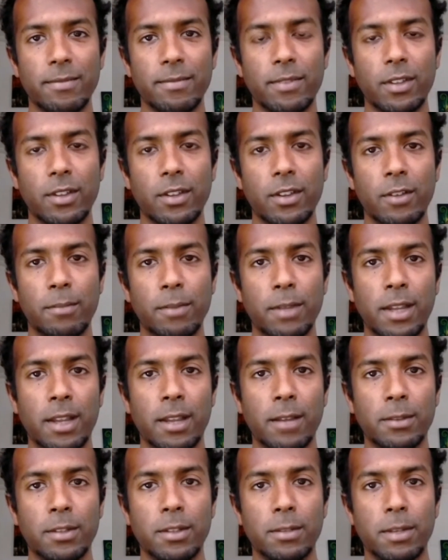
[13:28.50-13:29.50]
of being
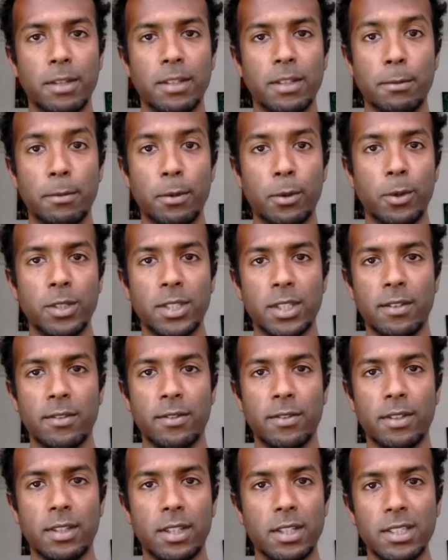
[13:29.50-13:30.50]
able to be supportive.
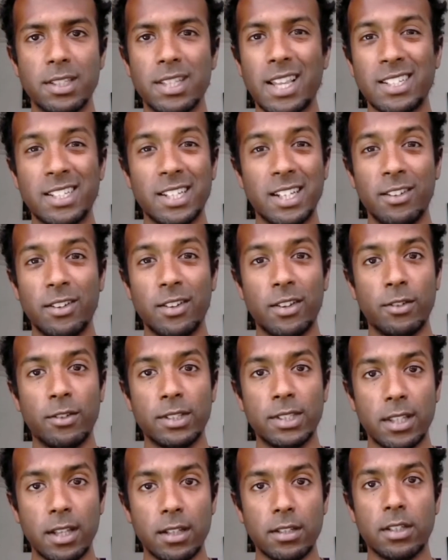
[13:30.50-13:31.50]
This is actually
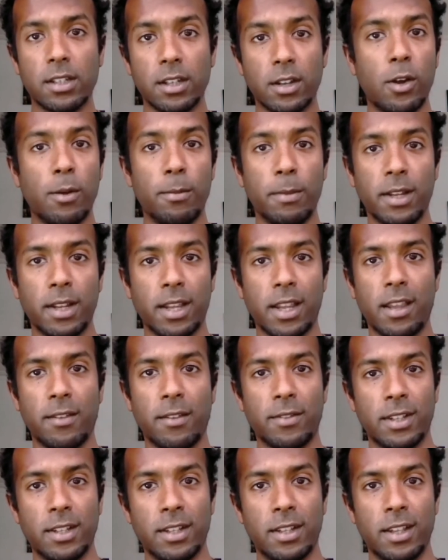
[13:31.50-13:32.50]
such a common gift,
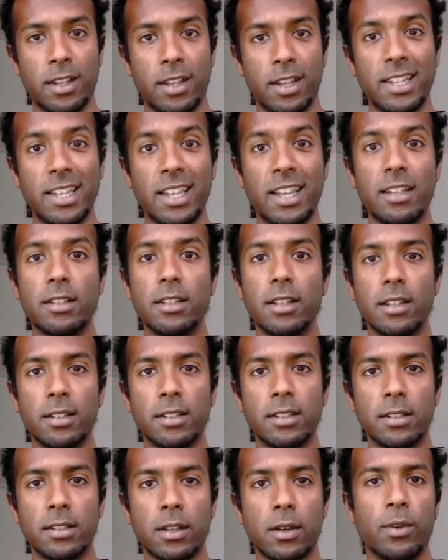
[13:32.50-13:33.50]
yet is
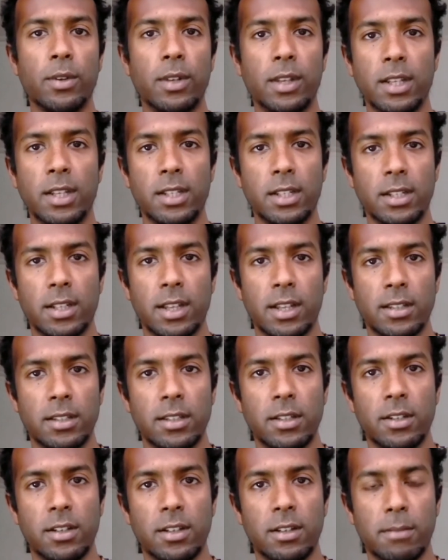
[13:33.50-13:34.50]
so needed, as you
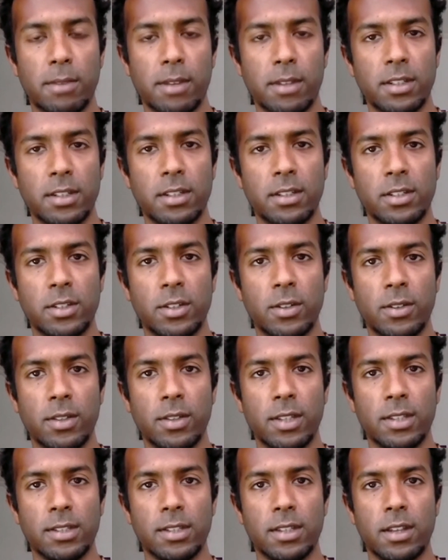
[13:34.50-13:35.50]
can imagine, during
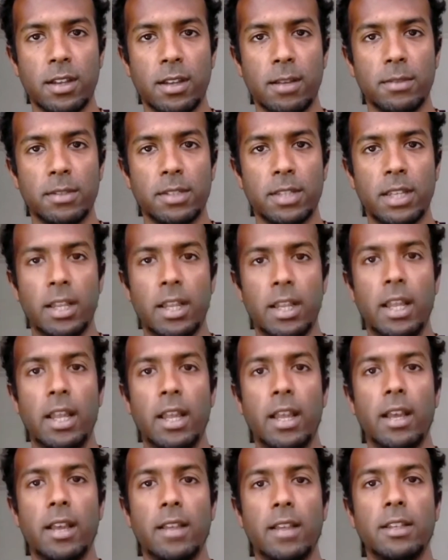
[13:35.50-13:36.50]
these times,
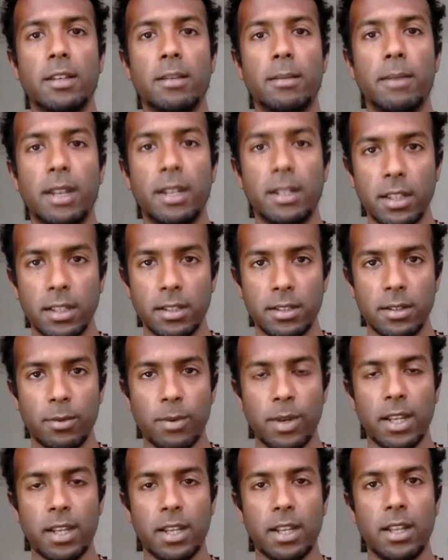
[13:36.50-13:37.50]
as humanity is
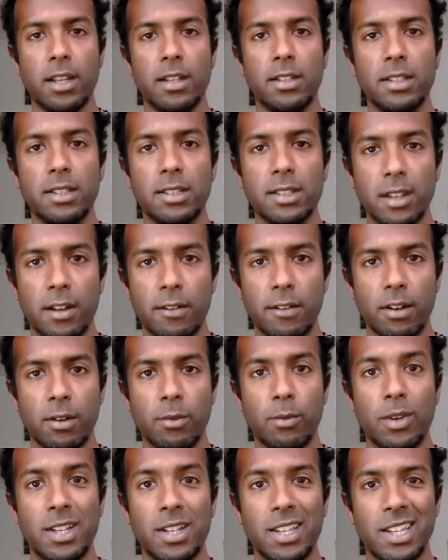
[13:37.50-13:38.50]
awakening and discovering
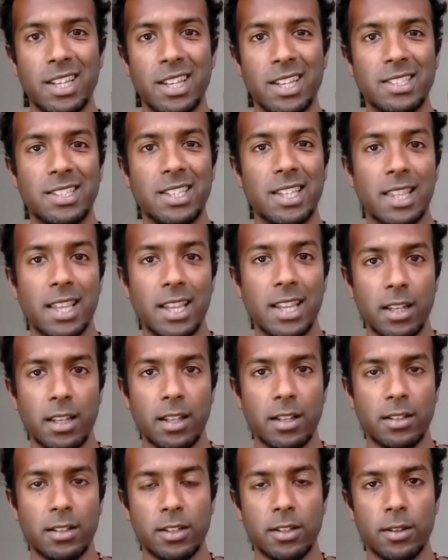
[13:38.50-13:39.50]
what it is that they
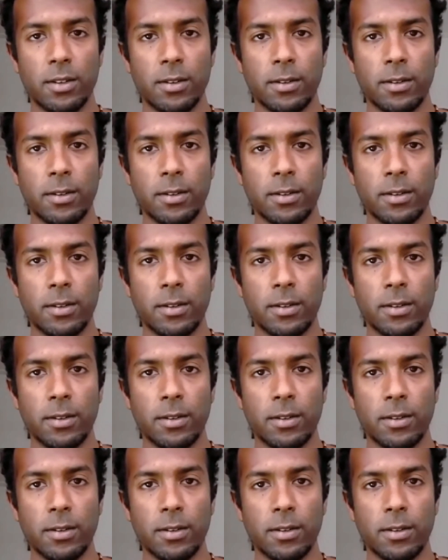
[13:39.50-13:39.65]
need to,